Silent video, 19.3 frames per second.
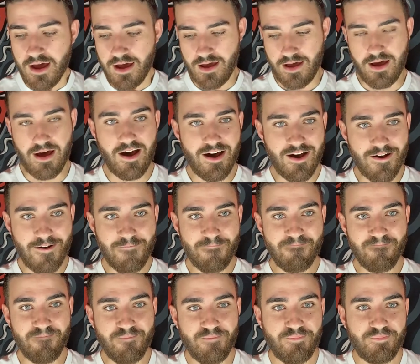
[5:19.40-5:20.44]

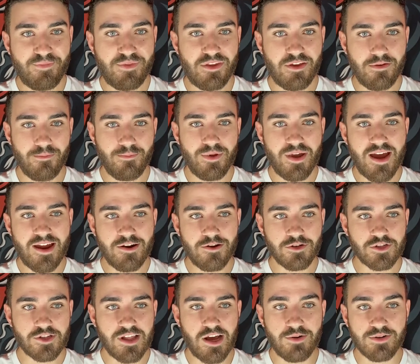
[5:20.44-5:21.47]
But yeah, no,
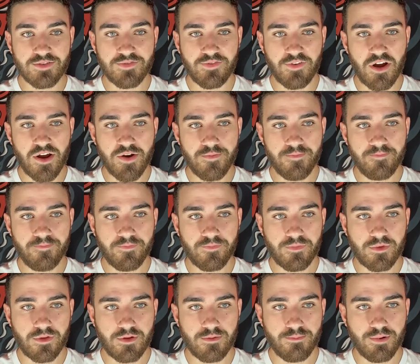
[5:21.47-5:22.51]
so that was fun.
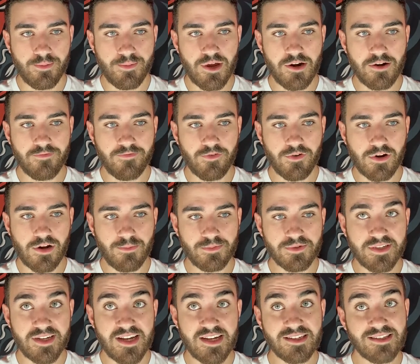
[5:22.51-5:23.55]
Put me out for a couple
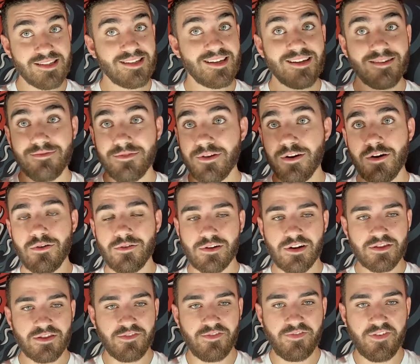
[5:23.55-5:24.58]
of days, and then,
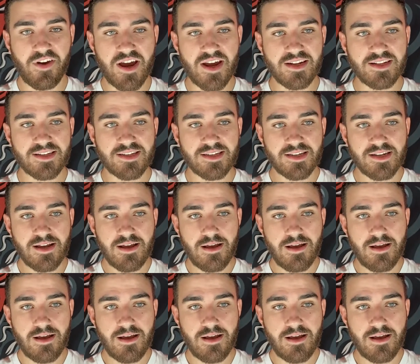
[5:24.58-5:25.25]
got the fights.